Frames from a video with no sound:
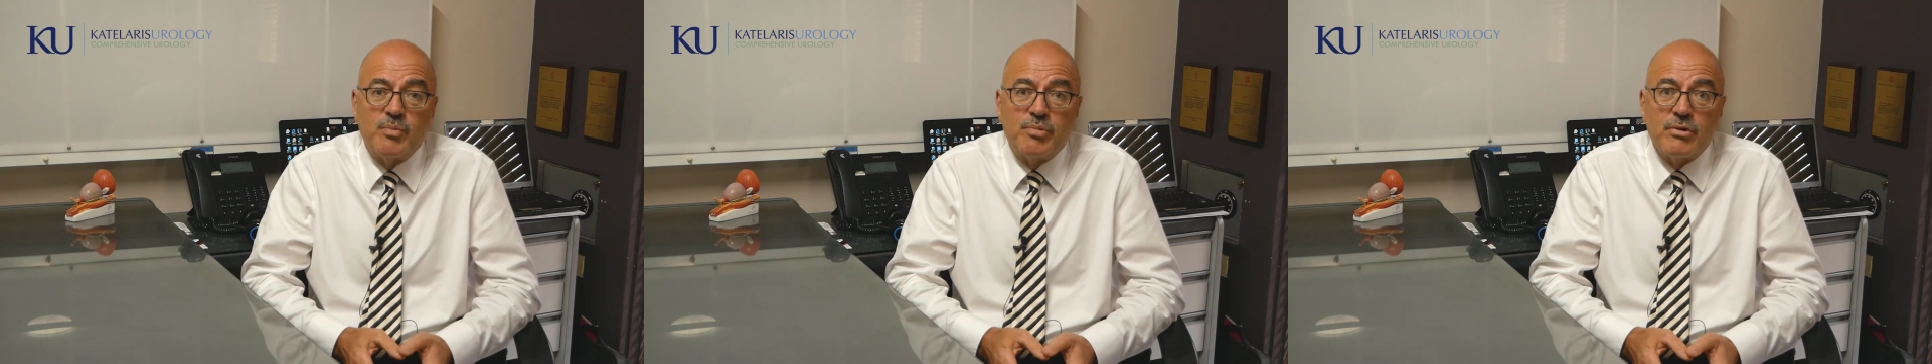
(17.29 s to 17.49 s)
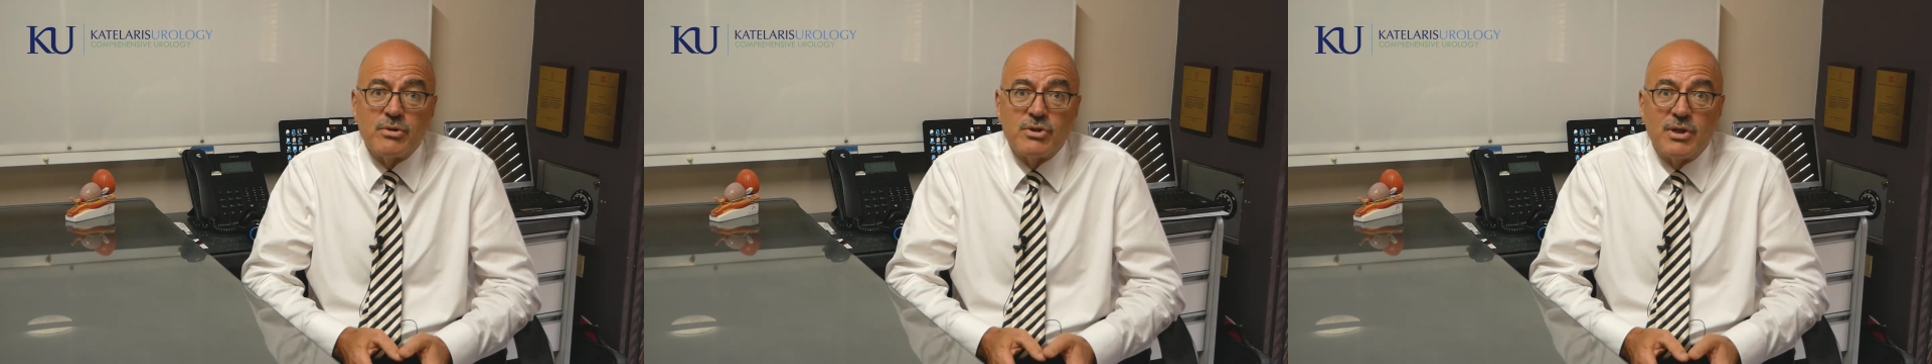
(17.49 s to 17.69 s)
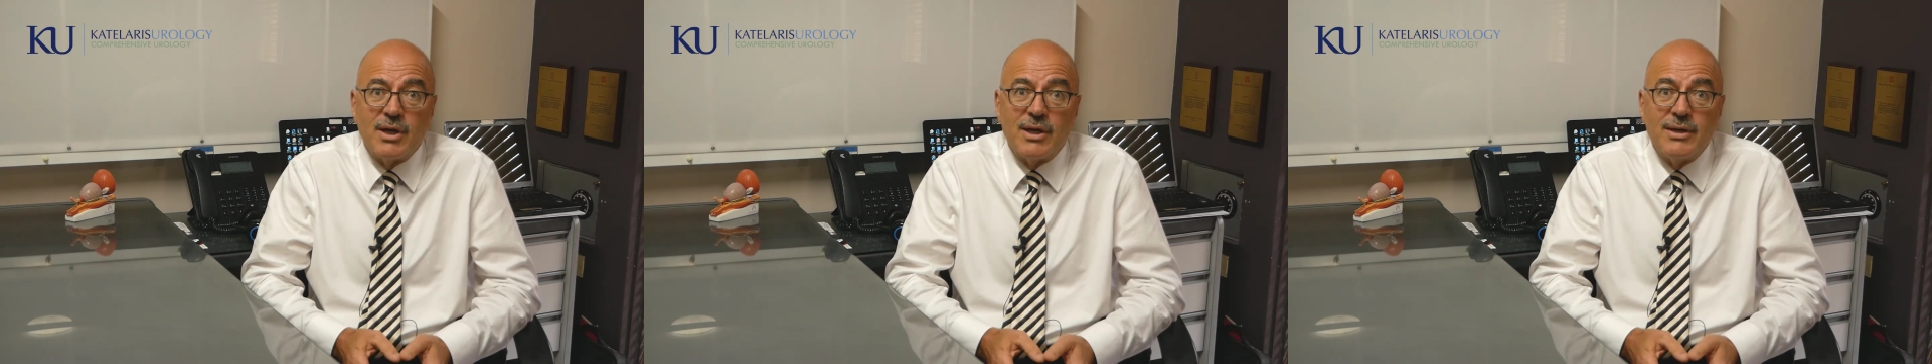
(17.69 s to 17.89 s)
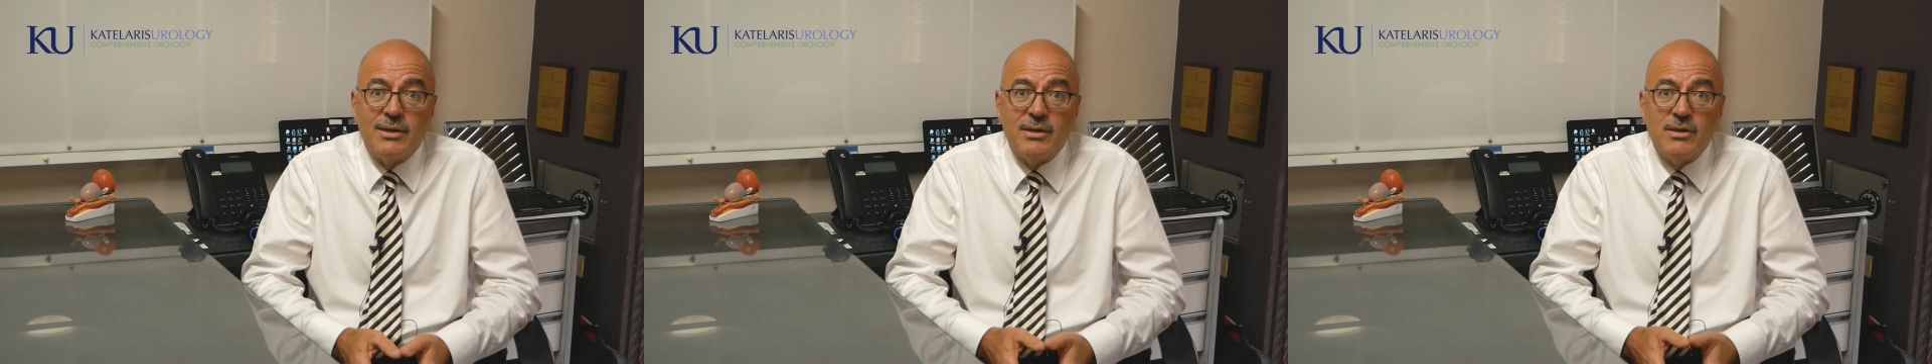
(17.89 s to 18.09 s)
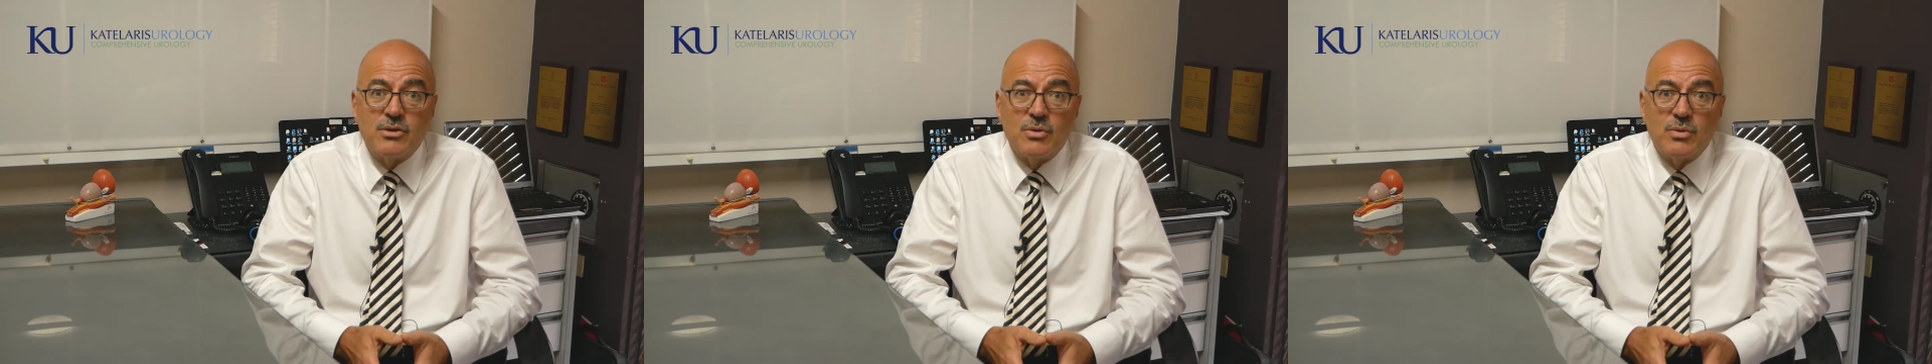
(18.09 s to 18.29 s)

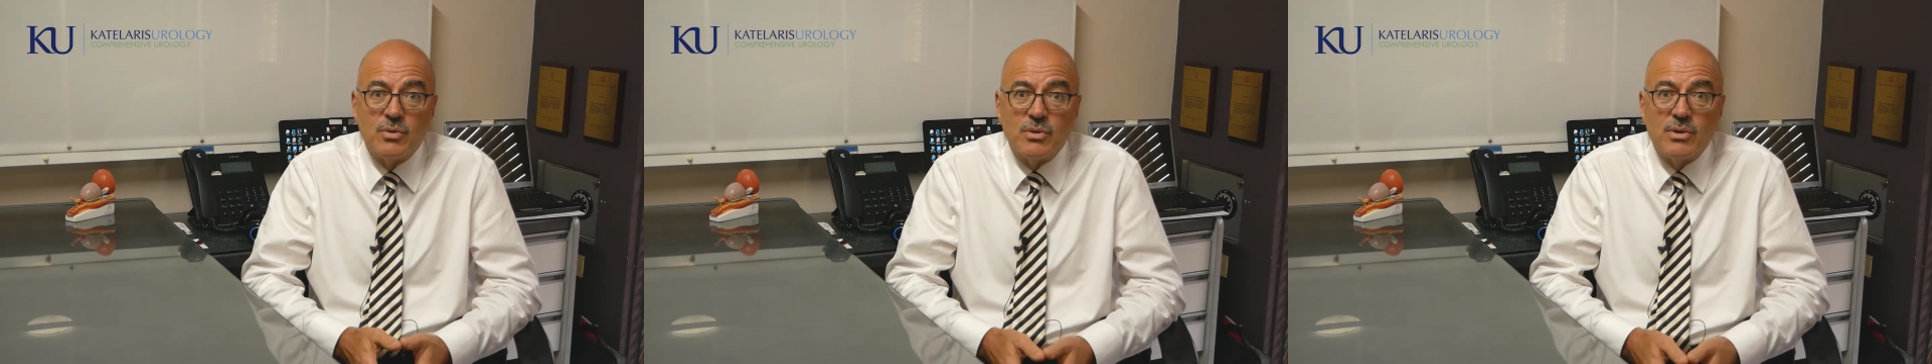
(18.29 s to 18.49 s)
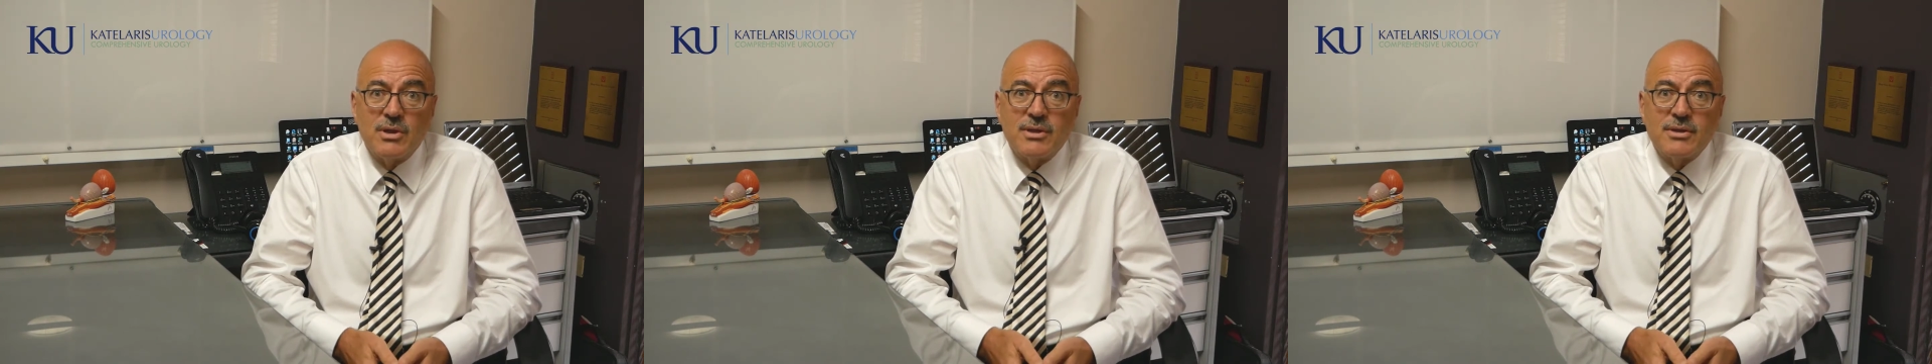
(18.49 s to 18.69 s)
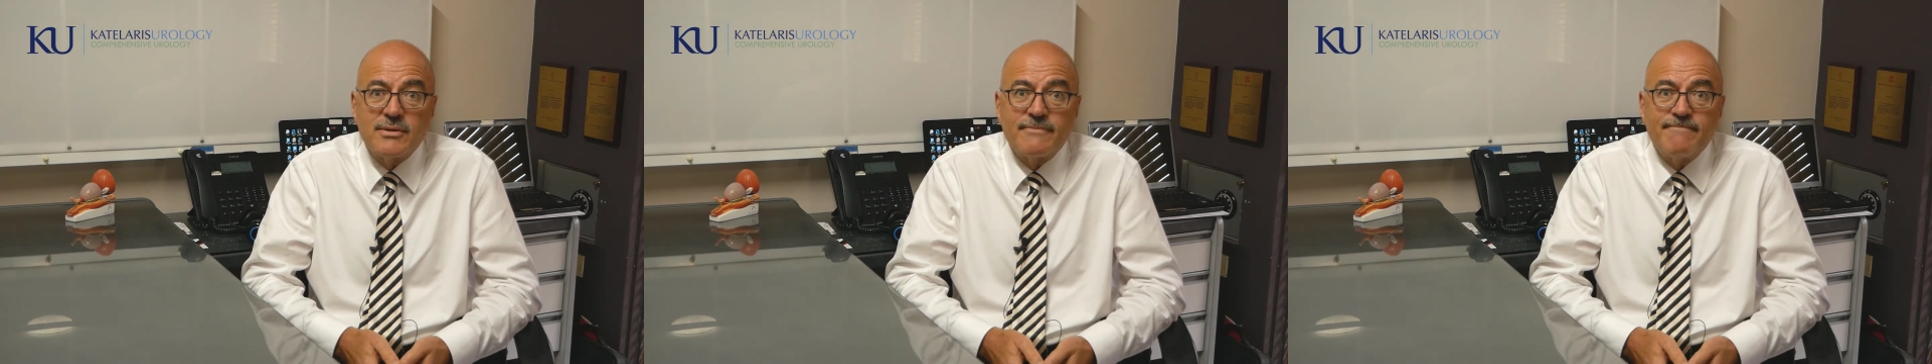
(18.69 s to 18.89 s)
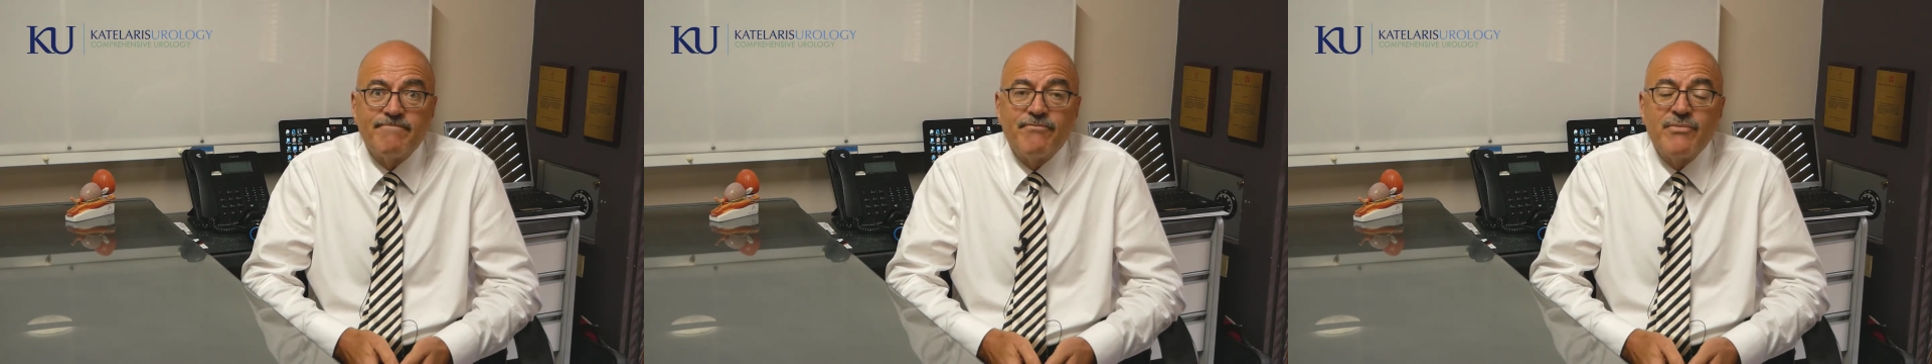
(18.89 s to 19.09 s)
prostate disorders.